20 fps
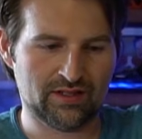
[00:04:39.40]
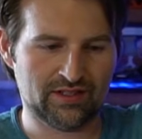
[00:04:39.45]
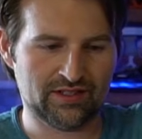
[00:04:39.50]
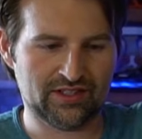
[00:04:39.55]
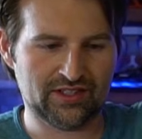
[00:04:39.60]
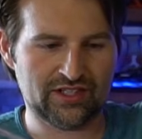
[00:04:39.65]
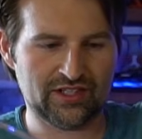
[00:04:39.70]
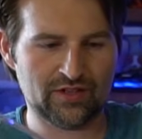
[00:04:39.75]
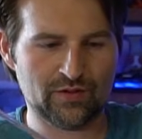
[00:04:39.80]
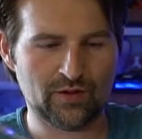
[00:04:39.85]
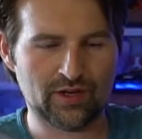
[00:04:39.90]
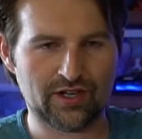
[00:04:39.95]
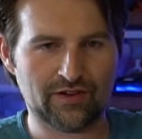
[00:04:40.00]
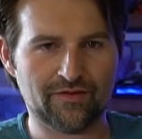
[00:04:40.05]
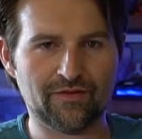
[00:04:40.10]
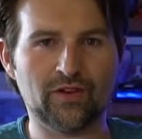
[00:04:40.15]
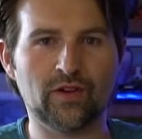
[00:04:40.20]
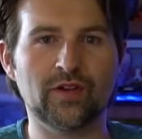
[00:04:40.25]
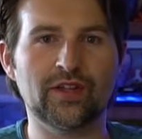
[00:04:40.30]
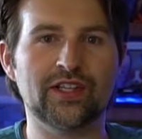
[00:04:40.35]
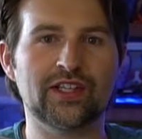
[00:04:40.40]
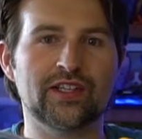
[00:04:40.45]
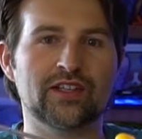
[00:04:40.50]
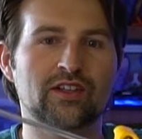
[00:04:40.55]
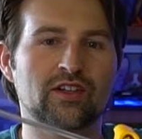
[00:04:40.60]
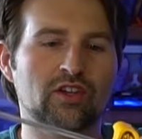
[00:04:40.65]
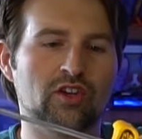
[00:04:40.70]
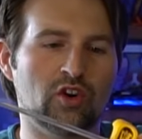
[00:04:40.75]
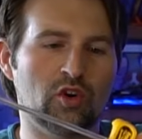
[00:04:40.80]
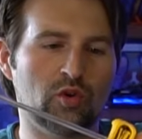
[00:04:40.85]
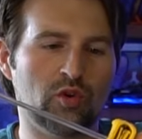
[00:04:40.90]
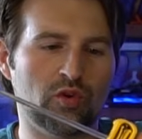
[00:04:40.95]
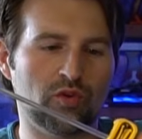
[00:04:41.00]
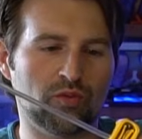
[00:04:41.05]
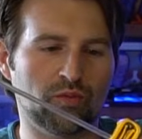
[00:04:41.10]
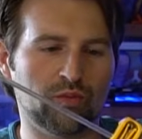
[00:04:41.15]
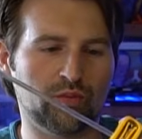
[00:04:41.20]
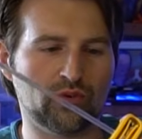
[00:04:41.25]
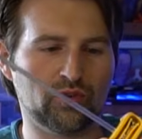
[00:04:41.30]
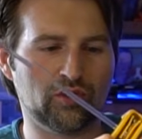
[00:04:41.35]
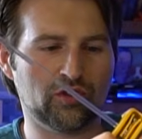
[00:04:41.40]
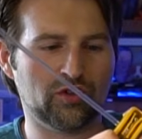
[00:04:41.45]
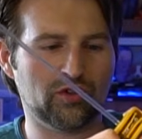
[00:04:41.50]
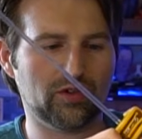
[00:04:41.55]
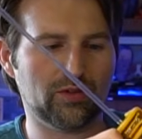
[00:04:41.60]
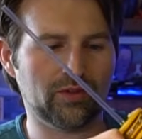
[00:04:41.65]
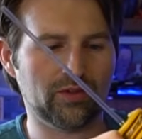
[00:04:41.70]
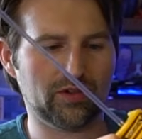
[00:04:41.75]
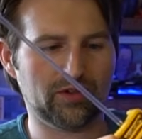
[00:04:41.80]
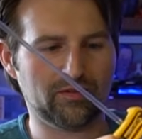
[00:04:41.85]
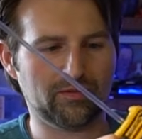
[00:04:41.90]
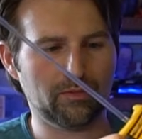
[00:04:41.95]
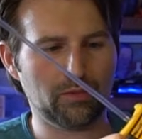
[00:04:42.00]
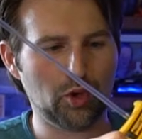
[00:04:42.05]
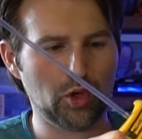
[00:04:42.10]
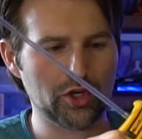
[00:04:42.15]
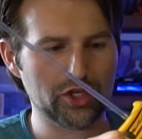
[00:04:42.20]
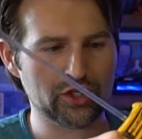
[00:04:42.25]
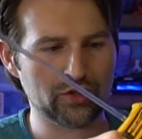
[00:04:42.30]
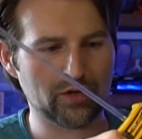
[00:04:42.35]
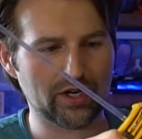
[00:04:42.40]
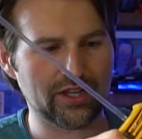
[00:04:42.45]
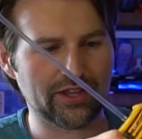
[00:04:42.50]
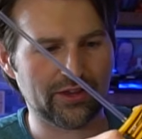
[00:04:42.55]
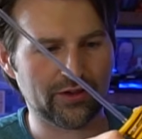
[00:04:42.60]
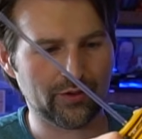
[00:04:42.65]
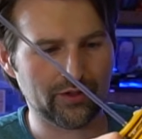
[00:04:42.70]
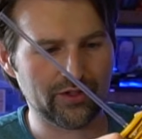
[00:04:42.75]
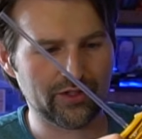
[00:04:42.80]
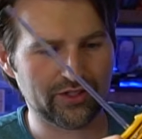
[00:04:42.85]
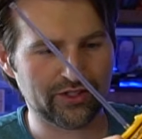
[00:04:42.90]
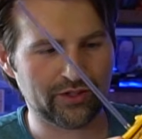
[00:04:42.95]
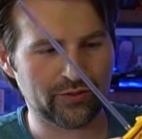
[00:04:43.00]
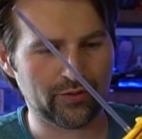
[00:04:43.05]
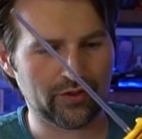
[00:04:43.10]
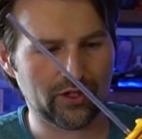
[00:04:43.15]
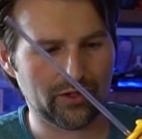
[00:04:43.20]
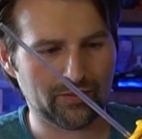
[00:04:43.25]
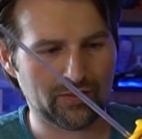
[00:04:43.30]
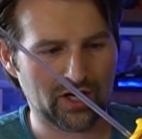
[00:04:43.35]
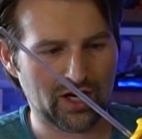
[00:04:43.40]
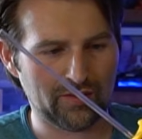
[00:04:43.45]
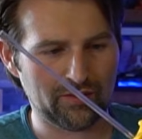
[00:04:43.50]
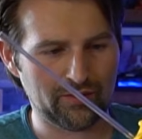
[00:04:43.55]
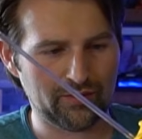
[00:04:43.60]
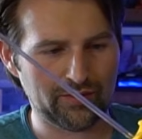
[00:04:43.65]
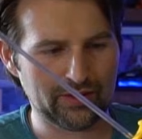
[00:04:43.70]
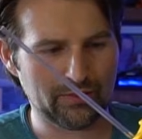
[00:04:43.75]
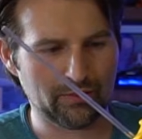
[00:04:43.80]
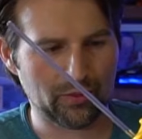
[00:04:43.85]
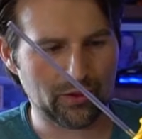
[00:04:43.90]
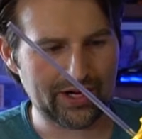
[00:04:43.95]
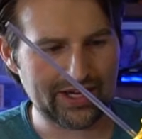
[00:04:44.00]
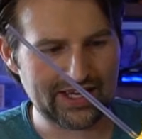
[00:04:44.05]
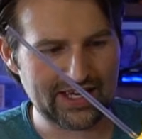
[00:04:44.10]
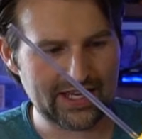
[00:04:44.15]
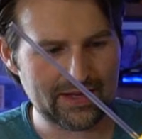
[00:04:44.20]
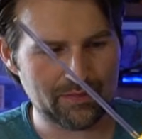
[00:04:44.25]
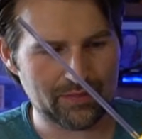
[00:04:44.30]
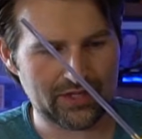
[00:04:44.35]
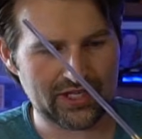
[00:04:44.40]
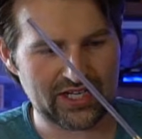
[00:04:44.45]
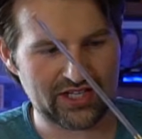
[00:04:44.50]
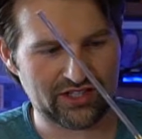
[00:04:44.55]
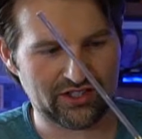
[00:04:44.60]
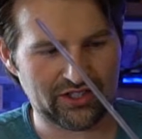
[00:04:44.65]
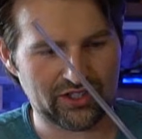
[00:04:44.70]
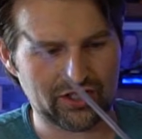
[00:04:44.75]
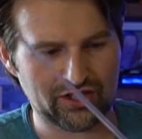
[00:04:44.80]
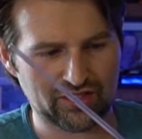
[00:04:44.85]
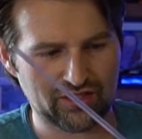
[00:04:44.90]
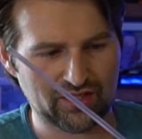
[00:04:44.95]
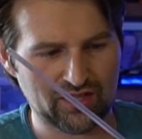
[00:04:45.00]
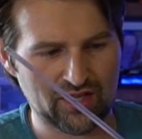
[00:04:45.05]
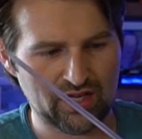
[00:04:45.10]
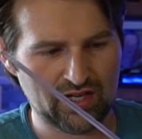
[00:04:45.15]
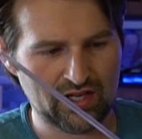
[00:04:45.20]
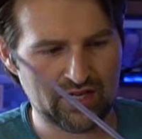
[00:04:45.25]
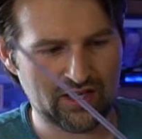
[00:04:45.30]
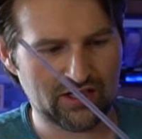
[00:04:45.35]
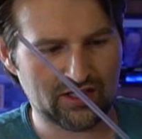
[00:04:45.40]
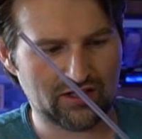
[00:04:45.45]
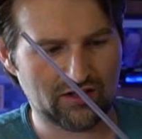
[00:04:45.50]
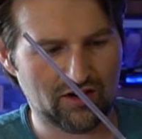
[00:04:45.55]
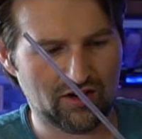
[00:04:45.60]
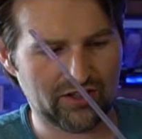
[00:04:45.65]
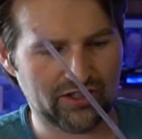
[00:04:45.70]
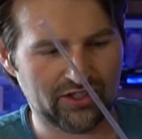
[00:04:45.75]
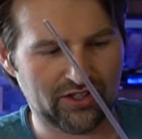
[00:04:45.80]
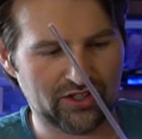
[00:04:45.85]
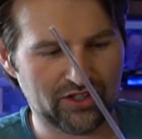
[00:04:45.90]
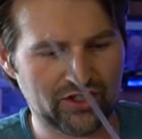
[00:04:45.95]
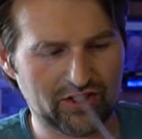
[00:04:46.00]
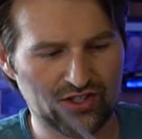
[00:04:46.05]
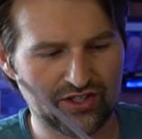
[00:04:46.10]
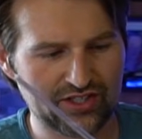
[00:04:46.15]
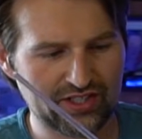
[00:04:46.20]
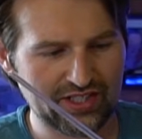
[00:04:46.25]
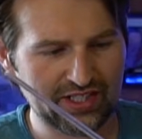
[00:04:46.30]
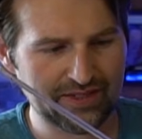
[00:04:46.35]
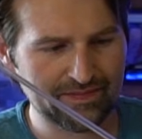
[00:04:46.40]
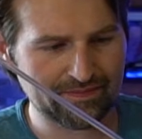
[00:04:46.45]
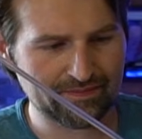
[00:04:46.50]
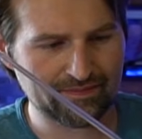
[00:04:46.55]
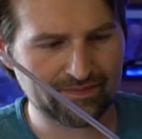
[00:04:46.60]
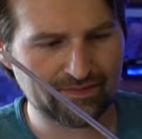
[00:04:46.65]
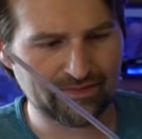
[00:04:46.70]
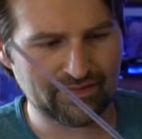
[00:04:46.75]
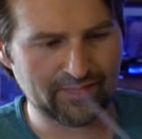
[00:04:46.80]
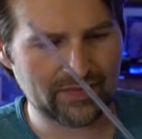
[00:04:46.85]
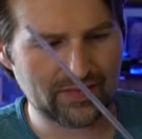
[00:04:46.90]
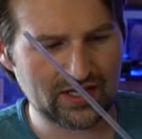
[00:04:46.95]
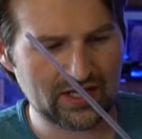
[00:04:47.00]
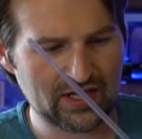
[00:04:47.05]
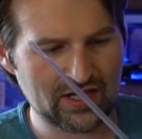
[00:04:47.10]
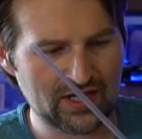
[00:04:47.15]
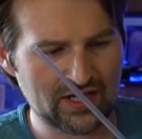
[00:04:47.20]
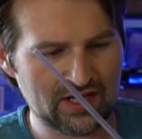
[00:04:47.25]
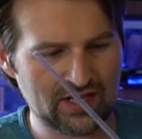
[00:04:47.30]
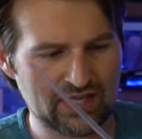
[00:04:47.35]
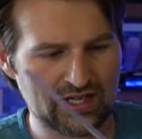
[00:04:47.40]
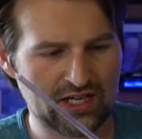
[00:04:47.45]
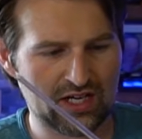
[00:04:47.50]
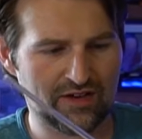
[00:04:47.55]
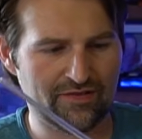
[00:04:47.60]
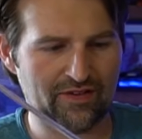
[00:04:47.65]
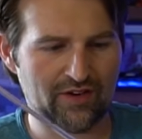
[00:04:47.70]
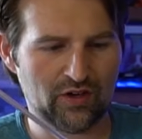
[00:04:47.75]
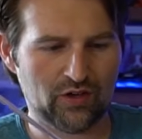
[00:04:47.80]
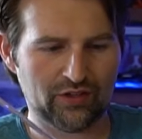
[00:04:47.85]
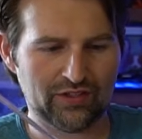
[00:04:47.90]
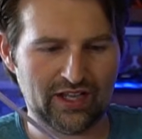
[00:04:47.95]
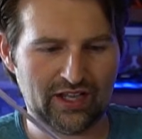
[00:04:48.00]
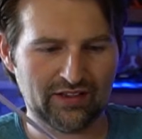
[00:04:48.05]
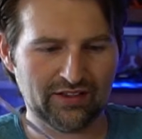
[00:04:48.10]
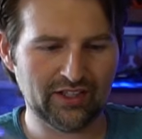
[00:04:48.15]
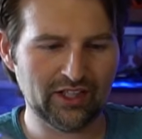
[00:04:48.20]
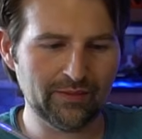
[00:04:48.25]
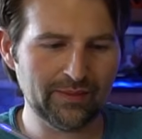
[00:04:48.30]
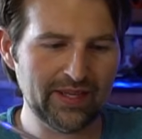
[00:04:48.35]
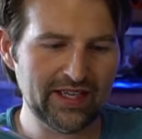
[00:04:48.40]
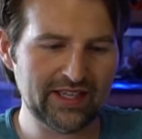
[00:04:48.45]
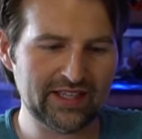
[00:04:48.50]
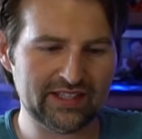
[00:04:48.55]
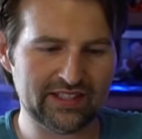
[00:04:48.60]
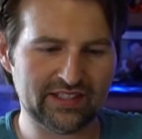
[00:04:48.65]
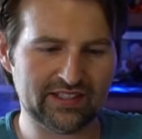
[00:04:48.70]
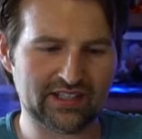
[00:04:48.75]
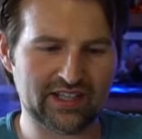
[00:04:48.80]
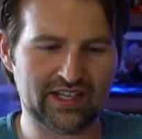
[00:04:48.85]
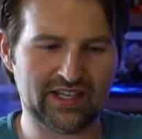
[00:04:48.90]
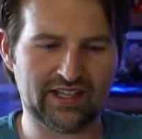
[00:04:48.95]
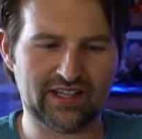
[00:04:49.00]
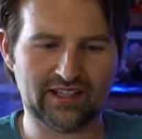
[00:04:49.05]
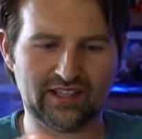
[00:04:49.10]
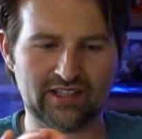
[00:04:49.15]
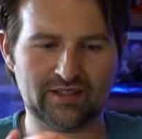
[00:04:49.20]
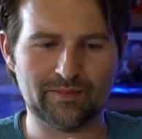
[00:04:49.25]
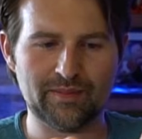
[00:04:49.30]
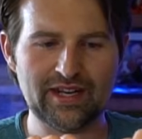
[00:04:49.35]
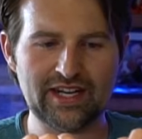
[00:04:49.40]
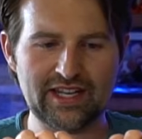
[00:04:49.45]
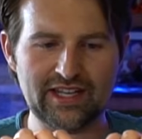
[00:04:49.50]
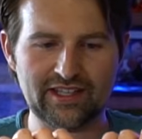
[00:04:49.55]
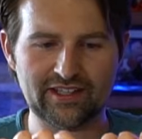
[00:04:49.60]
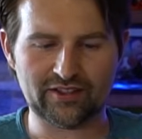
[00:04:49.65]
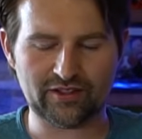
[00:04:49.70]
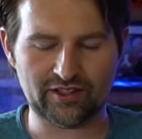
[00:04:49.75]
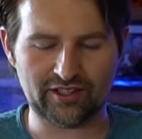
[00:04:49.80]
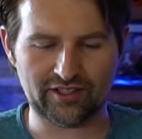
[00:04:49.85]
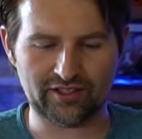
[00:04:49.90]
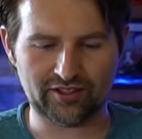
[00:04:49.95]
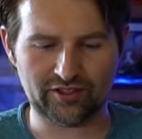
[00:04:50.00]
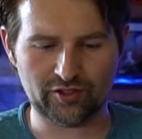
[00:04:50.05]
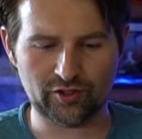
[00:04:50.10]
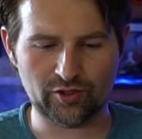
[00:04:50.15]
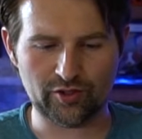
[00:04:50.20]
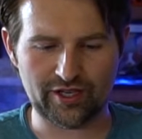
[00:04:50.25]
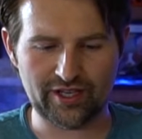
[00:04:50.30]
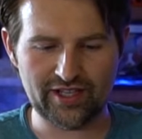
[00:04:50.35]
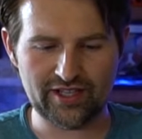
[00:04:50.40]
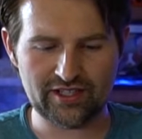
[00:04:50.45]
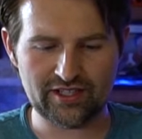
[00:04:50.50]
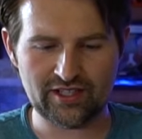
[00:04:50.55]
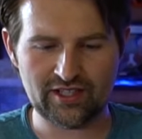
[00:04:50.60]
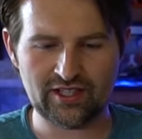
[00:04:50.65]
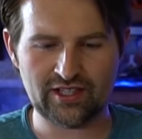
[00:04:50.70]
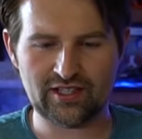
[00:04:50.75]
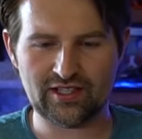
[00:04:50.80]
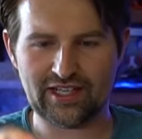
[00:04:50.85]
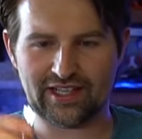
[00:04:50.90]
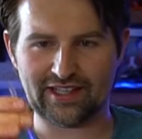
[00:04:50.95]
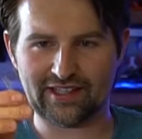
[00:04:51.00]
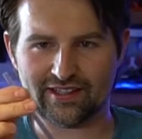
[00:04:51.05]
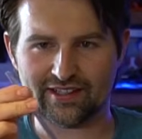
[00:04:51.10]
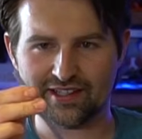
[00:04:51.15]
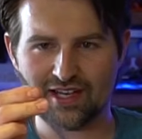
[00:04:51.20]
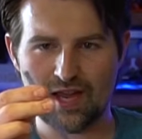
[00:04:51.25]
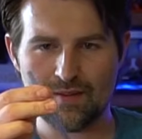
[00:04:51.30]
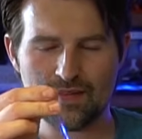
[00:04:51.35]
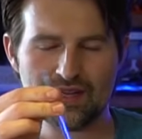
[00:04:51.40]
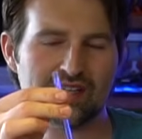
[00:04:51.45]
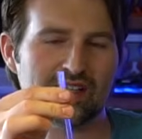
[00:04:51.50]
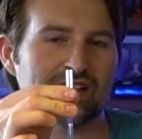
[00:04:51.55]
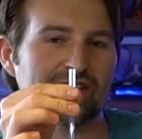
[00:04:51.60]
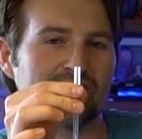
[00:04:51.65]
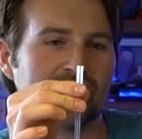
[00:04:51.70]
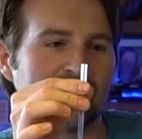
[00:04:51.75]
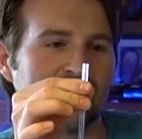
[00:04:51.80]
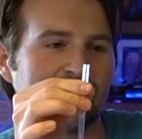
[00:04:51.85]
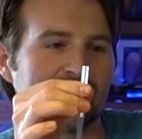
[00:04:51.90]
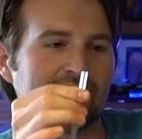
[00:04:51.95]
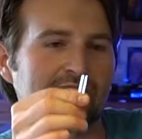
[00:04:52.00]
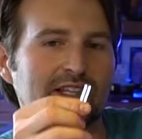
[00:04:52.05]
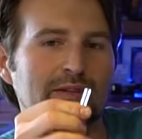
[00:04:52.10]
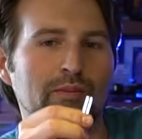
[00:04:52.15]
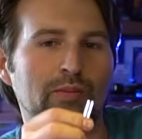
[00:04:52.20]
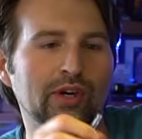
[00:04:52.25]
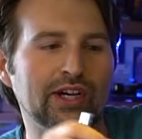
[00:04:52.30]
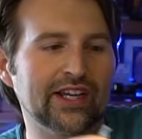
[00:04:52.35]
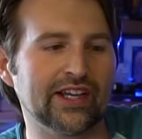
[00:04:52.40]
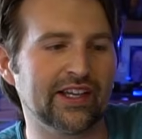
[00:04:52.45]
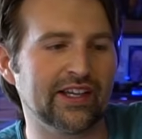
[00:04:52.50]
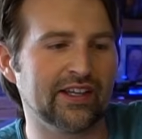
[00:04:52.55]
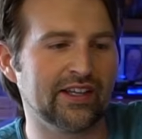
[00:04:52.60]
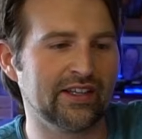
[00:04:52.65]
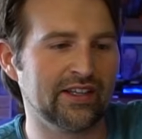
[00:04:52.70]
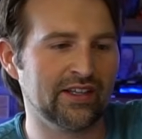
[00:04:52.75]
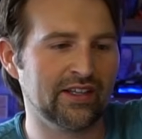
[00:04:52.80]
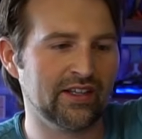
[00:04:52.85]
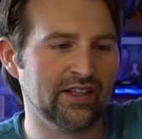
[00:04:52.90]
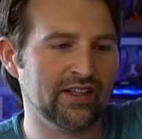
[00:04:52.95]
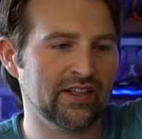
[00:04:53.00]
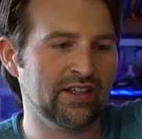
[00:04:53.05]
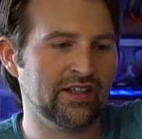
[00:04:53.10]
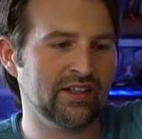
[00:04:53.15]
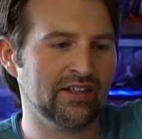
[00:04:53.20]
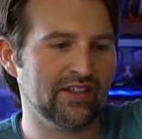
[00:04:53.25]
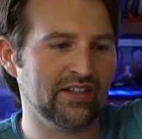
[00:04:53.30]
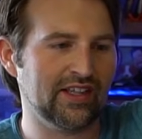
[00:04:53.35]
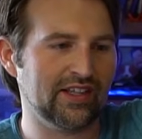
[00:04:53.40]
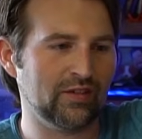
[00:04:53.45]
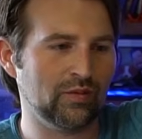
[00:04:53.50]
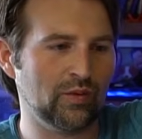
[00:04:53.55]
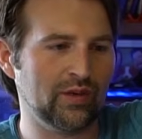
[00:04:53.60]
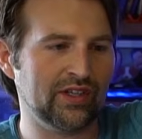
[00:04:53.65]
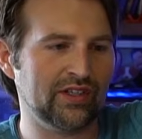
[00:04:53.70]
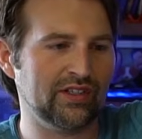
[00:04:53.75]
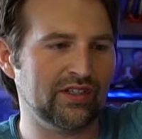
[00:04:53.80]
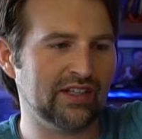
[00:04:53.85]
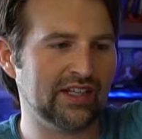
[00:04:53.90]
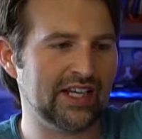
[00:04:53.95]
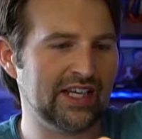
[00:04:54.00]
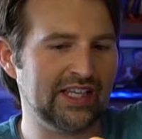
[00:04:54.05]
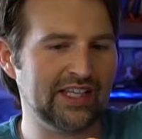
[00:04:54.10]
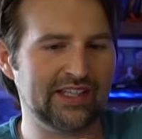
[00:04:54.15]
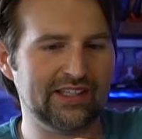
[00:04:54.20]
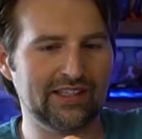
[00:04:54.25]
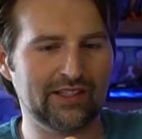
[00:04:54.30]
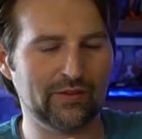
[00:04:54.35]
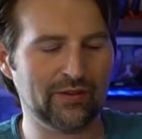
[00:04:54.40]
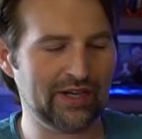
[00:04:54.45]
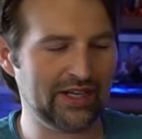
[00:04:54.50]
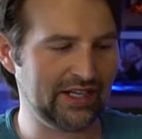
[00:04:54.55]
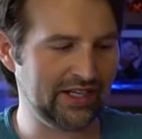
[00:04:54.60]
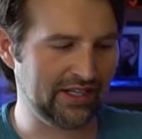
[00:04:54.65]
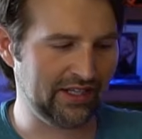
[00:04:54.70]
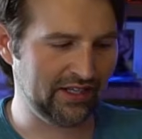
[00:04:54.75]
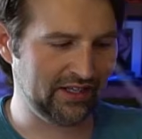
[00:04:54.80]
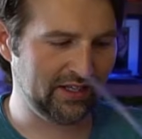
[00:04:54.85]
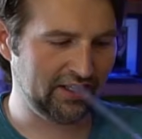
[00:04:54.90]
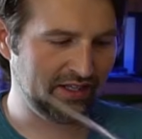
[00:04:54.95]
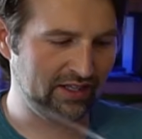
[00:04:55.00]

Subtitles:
So you don't want to fully push right through it, or you will probably break it and potentially cause little shards in it. Now if I hold down a little bit and just kind of spin it, it's going to score it. And I can snap it, it gives you a nice clean break. So that's one kind of easy way to